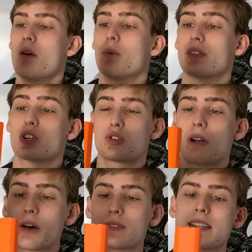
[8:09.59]
With the
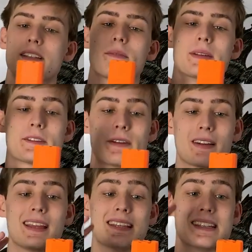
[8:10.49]
shroud system, it's
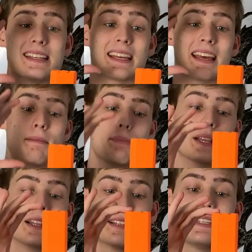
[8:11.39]
very easy to get
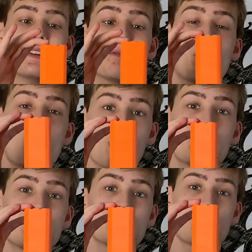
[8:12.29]
plenty of
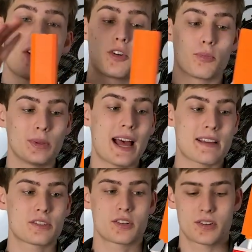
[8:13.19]
orange on your
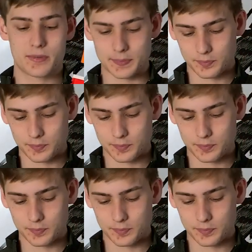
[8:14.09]
blaster